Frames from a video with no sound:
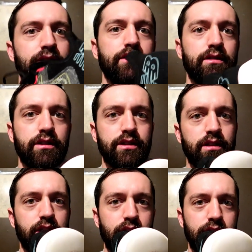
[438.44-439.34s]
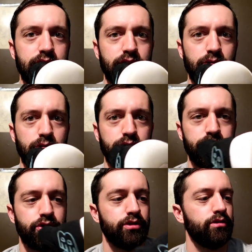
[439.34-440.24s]
still looks clean, still
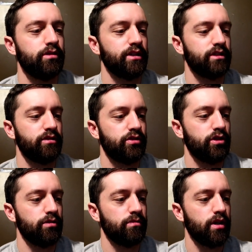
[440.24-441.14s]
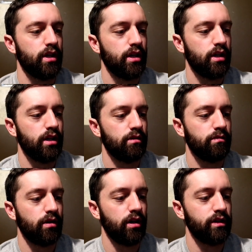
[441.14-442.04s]
holding true. Doesn't show
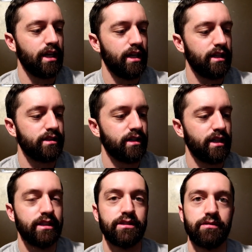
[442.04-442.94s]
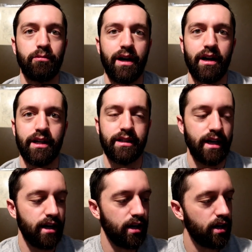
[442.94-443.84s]
hardly any signs of wear and
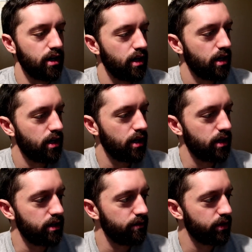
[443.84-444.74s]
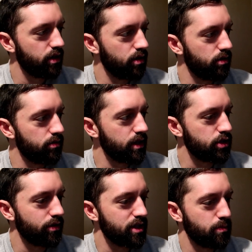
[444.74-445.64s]
tear, even though
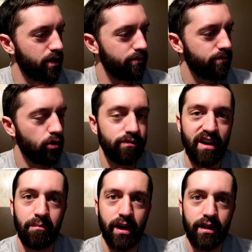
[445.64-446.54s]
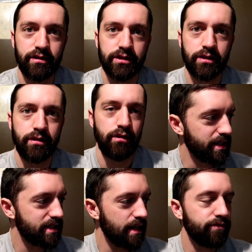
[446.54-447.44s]
each run's been 4 or 5 miles.
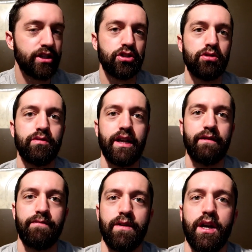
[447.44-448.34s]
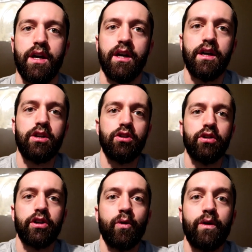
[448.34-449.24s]
It's definitely a shoe that if
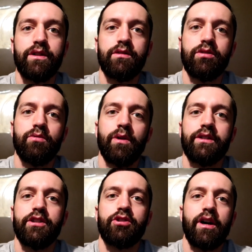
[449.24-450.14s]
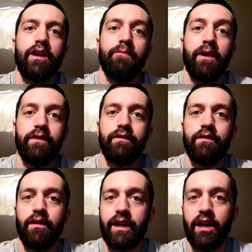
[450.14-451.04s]
you're going to want to try to run
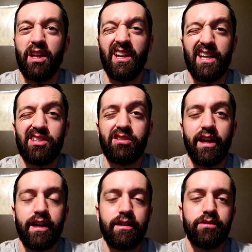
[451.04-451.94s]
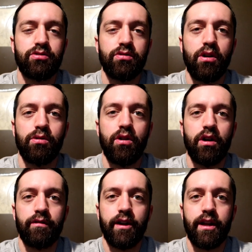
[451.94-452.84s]
like a nice like slow
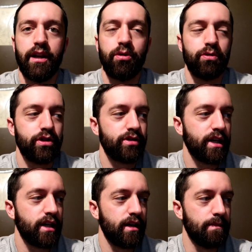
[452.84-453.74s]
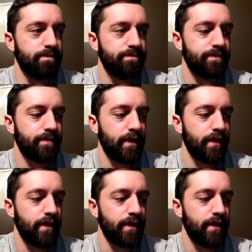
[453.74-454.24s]
long run in, or just like I don't